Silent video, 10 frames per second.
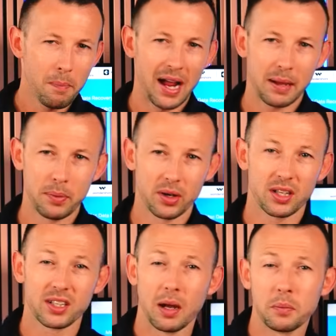MacBook
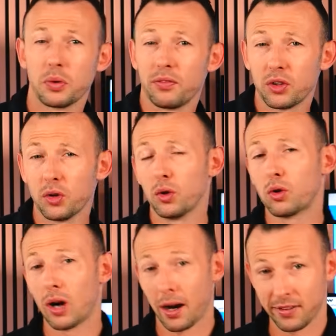comes with two
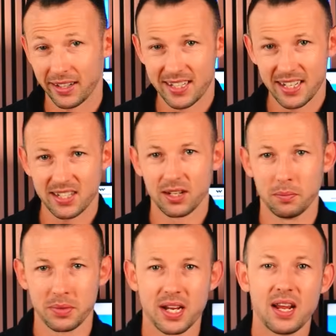graphic
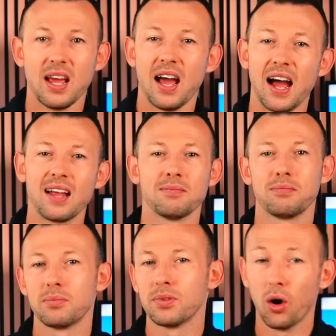systems,
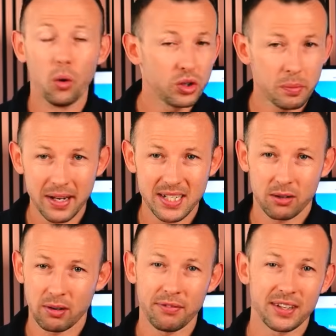and the
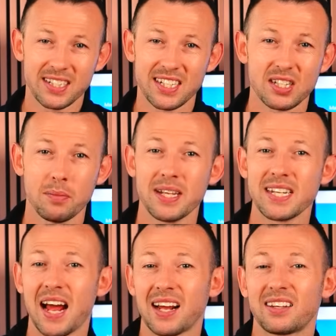automatic graphics system
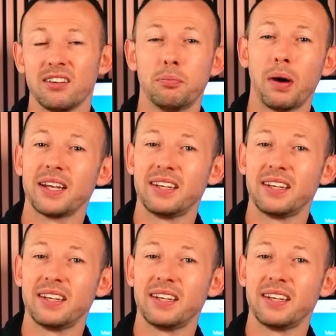is active by